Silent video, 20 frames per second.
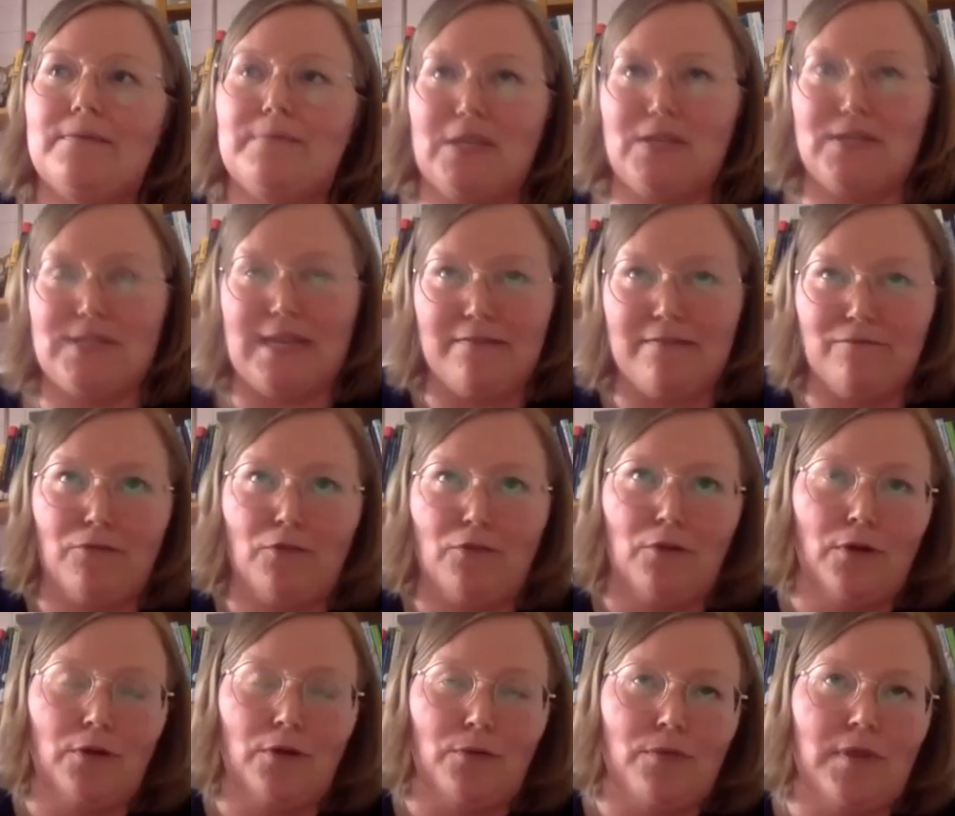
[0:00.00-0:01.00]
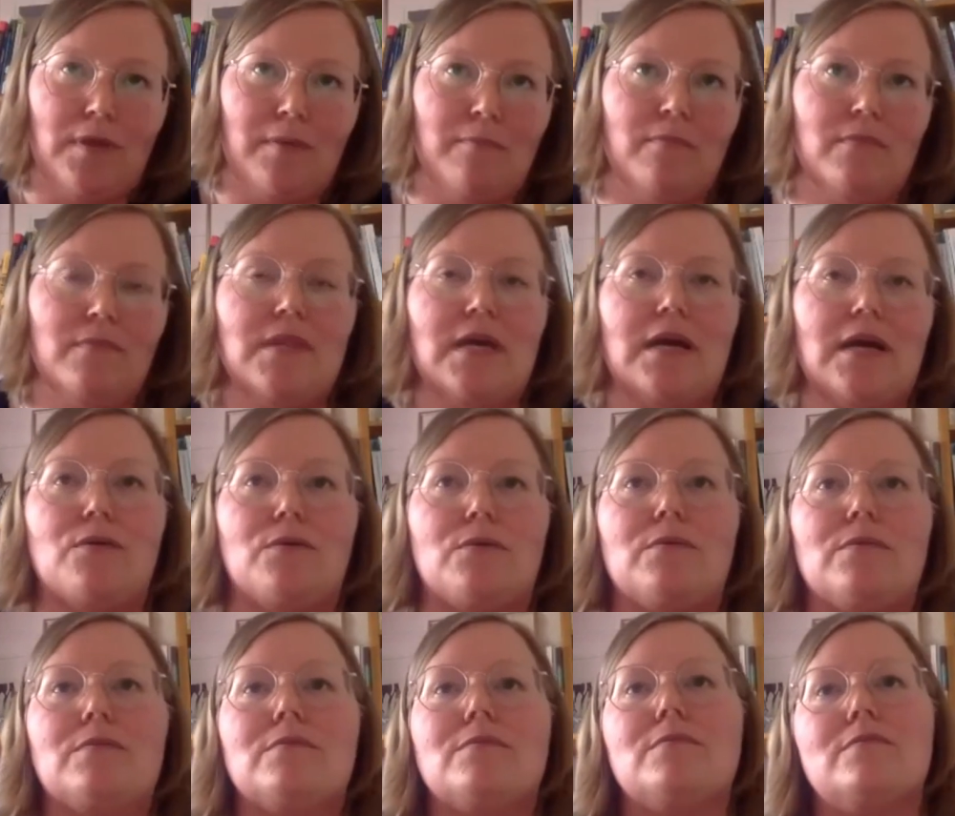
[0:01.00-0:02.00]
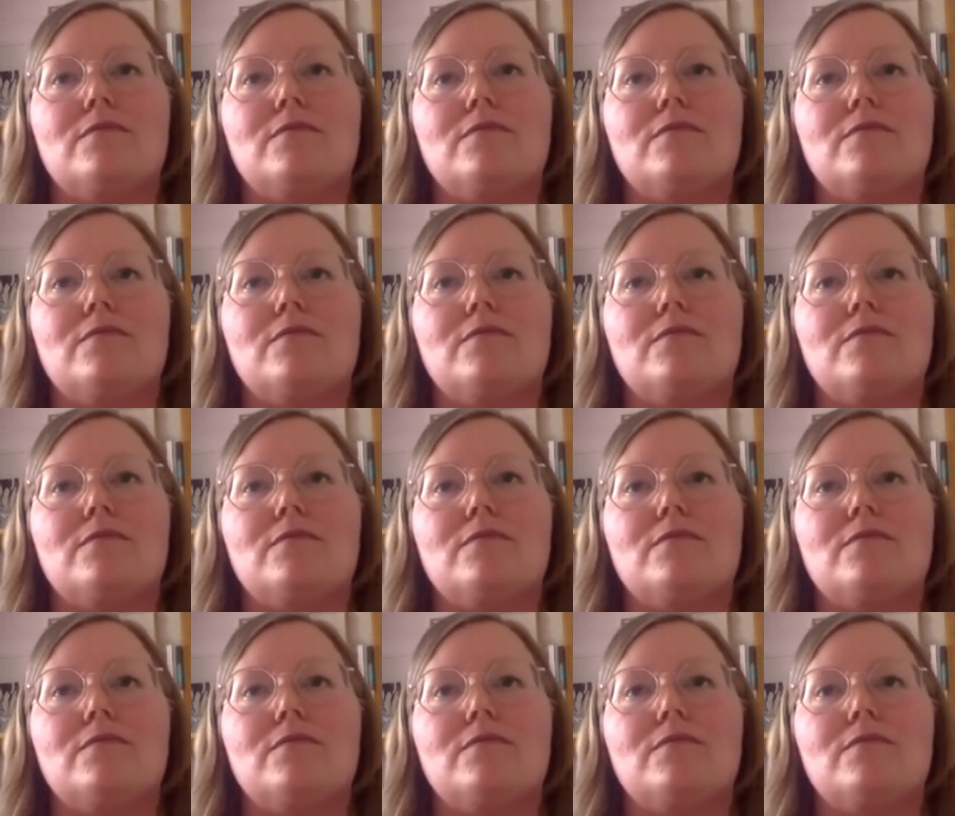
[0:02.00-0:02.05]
because I've followed them now